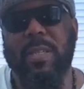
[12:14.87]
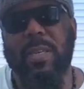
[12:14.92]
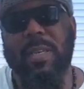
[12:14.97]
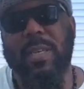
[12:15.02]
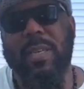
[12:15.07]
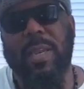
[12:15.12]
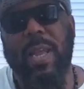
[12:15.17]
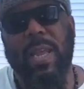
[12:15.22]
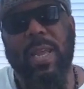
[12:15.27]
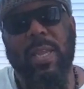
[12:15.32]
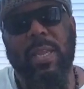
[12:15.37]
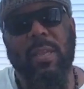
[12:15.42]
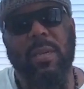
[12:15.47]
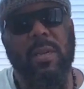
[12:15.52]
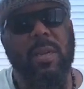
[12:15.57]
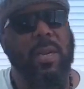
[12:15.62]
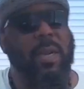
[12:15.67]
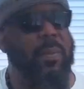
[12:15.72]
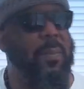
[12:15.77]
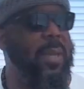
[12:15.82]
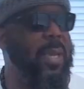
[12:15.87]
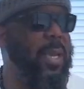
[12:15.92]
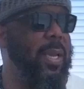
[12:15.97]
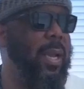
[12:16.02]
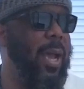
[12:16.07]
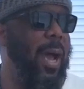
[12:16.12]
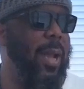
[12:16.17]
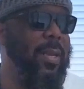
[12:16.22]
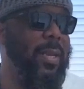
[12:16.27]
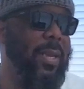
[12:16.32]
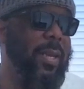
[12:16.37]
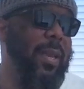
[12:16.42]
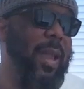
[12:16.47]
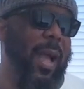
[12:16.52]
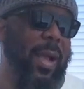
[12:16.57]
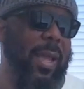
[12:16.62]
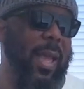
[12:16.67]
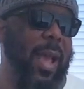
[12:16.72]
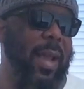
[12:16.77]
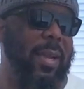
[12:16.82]
of the day. You know what I mean? I
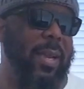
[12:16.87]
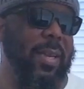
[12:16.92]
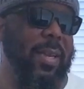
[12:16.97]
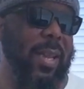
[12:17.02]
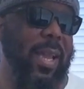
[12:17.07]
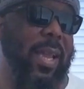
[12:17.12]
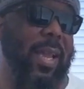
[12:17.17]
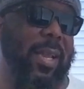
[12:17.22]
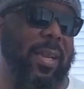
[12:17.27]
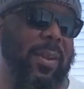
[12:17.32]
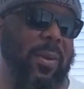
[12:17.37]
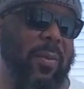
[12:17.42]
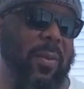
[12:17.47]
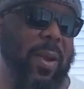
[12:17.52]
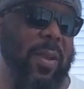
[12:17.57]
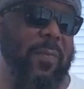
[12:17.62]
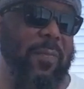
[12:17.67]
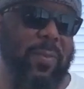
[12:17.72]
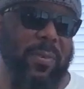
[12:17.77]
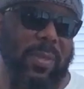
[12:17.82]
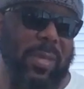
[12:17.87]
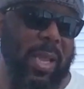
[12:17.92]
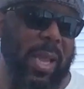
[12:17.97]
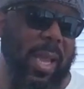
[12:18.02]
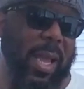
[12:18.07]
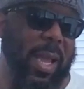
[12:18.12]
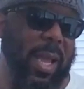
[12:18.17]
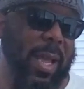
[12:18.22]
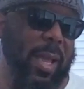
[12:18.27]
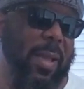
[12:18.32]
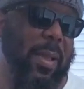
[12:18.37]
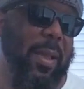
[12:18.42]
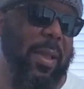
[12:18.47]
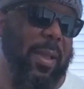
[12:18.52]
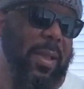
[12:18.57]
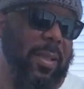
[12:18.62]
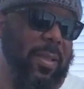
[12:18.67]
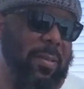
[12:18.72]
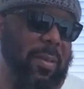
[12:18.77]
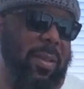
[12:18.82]
I kind of dig the Grateful Dead
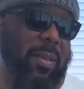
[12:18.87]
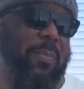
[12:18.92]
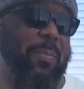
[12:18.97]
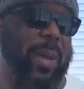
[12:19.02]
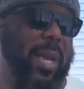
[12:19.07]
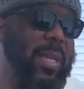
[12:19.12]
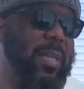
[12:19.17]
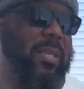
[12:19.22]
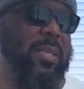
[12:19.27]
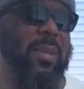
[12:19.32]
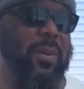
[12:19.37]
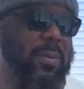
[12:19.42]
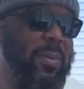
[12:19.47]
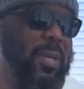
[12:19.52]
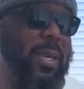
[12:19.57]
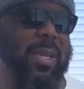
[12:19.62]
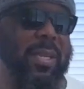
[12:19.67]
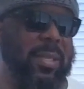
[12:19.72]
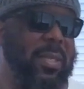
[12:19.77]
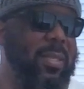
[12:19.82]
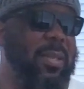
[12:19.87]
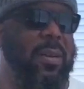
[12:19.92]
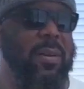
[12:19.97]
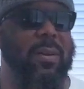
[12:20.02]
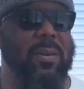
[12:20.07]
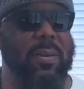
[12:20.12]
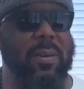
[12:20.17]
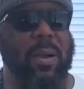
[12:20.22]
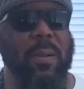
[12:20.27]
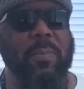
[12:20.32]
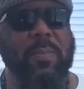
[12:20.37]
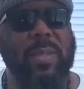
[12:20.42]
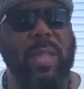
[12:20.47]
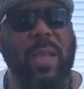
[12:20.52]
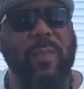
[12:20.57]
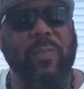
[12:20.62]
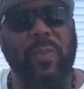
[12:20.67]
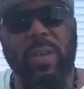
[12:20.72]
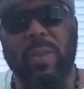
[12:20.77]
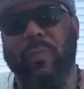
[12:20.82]
just based on this song. I'm
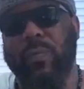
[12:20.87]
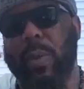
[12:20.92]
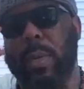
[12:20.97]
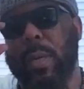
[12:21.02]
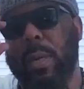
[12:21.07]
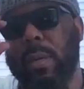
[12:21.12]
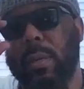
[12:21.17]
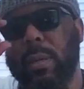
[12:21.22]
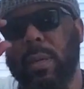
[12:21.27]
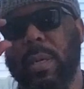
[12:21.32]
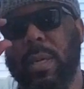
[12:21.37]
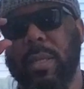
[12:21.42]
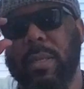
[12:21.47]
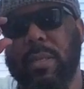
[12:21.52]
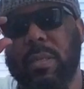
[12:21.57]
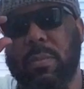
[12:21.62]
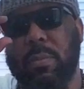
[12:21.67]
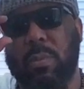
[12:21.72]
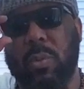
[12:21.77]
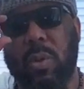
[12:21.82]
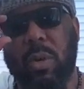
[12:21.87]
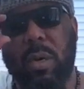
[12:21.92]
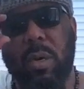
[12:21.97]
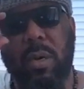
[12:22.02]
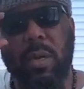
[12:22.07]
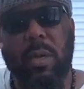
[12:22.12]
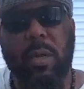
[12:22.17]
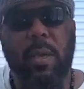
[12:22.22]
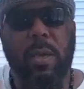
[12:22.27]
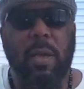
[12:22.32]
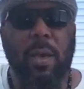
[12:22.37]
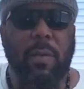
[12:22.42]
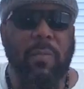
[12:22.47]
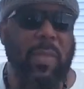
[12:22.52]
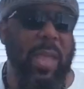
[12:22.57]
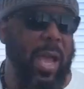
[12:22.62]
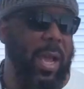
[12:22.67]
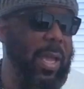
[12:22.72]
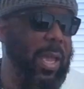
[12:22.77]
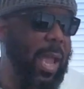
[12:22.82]
definitely finna look into more of
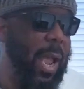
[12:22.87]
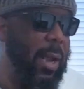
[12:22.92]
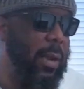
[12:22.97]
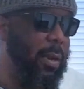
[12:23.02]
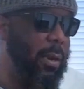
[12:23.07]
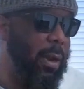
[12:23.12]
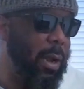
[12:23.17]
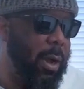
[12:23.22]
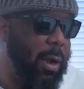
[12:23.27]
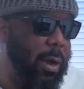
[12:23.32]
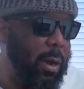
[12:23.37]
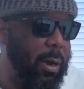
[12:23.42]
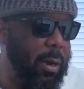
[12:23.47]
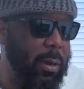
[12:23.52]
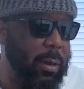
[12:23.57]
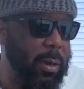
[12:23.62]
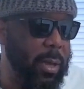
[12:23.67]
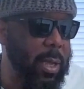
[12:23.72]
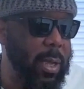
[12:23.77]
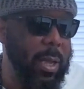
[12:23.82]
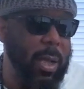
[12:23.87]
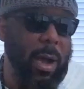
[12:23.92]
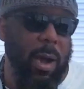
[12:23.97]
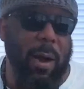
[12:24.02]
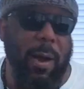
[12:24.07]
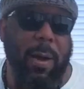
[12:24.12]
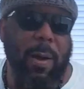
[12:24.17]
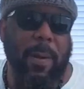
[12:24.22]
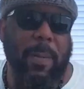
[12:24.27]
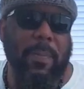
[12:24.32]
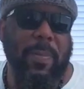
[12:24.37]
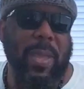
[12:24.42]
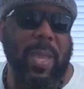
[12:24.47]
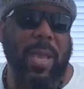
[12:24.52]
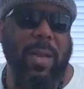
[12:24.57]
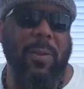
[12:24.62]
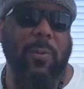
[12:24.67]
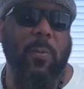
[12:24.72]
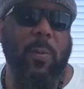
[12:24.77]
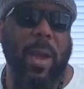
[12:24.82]
their catalog. Um,
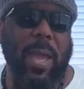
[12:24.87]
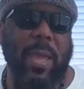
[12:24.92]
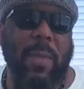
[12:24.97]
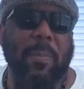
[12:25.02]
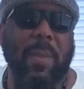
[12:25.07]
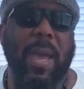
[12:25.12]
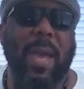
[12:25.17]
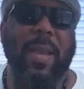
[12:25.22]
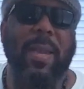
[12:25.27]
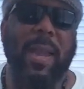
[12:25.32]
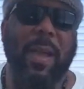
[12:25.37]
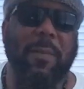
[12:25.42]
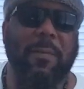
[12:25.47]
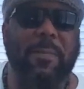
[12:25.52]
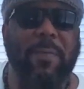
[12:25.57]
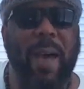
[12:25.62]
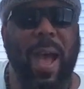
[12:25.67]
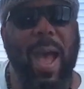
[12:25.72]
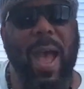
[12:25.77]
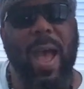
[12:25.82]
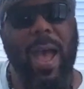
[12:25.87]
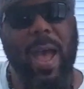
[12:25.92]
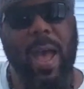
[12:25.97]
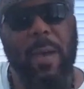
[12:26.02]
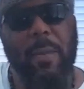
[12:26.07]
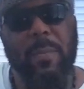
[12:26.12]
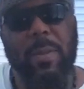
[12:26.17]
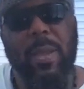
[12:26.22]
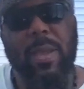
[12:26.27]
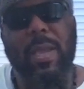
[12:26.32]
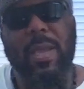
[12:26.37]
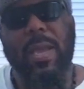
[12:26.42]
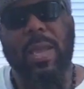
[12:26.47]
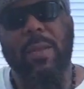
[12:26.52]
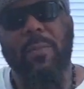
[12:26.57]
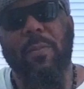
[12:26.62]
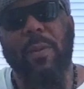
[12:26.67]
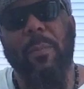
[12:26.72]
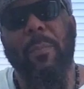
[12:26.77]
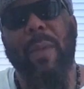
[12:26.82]
in a way, man, that vibe
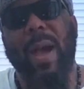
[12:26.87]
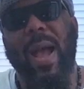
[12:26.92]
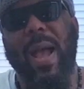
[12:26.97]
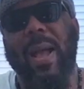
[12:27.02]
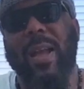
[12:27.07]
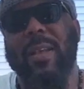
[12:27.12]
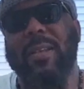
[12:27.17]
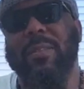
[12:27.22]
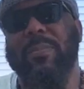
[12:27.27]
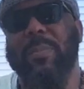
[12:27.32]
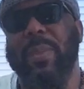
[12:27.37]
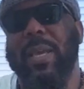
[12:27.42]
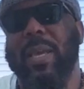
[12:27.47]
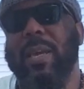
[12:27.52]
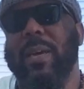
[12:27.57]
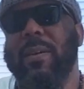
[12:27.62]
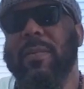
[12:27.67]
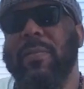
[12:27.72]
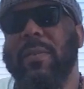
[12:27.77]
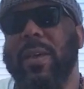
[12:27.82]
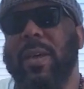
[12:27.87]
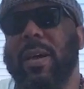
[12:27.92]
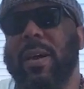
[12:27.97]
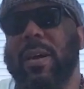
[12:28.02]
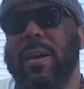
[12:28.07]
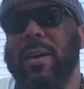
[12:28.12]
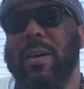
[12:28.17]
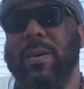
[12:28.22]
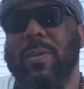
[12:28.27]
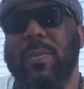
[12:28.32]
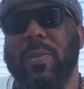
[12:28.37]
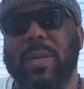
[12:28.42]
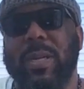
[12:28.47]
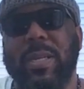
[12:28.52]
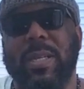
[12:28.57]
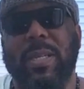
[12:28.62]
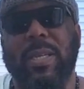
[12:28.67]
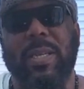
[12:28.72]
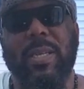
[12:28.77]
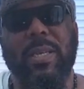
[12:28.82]
it reminds me of uh, what
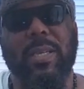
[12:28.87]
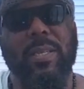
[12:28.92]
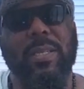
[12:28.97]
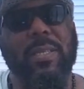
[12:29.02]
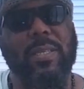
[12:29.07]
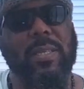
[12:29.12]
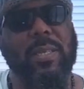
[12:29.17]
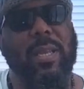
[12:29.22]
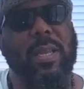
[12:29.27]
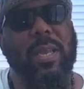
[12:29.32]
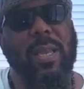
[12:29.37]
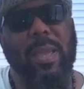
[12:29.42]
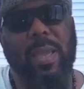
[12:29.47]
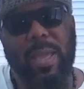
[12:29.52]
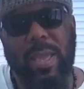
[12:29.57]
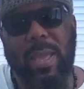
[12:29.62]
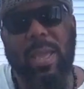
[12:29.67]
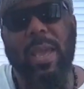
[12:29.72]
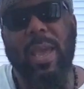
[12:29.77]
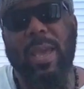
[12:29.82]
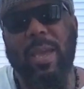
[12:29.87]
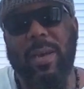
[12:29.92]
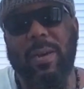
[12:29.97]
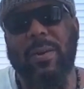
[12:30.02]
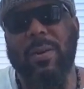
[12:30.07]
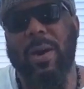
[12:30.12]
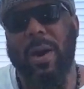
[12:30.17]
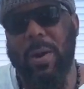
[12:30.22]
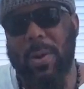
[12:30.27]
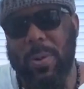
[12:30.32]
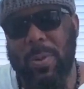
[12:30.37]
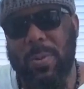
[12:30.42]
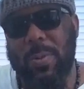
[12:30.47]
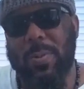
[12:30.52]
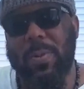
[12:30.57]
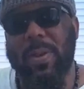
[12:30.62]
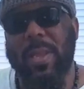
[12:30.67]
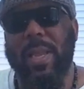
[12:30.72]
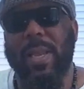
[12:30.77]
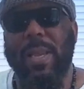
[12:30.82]
it is.
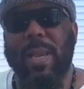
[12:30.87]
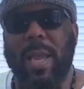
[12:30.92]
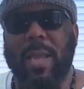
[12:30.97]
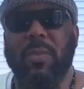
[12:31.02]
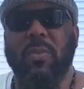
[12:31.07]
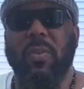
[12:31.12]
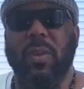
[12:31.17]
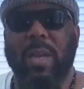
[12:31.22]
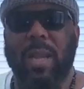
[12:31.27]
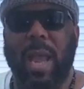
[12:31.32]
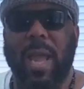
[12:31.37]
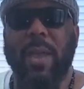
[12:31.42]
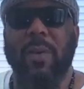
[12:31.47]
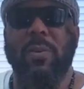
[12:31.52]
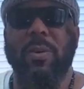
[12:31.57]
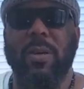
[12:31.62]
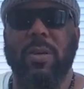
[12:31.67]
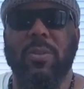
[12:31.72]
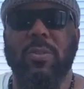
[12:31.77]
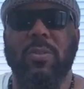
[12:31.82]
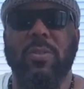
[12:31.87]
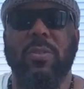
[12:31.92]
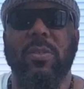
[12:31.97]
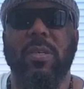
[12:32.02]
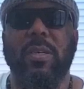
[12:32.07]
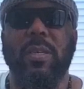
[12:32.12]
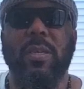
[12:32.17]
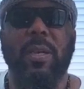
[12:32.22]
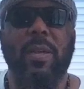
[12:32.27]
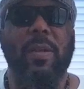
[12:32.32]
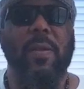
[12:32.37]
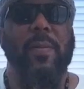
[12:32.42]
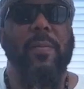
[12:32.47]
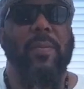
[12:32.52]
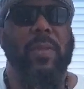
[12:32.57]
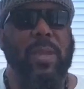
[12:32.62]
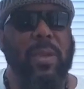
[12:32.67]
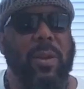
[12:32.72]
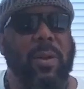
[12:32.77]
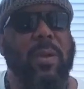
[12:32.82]
ELO Electric Light Orchestra,
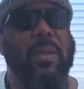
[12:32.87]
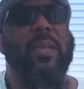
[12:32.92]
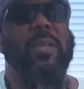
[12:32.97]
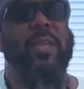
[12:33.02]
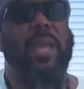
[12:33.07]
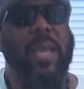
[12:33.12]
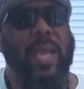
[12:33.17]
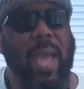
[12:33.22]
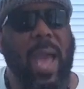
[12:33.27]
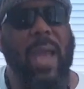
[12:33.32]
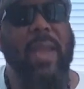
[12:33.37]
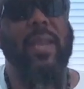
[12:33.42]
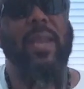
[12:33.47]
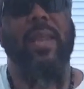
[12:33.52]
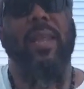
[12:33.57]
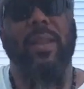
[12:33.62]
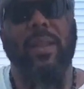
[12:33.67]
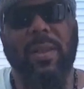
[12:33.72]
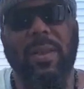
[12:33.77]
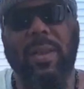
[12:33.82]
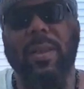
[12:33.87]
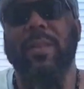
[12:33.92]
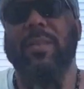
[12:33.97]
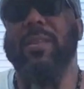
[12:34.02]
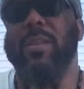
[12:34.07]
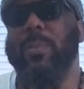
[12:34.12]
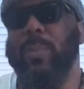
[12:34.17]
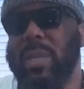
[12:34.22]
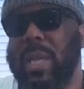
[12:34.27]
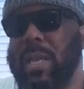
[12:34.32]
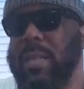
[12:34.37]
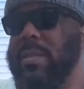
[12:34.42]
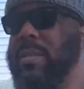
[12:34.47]
you know, cause they got the, some of their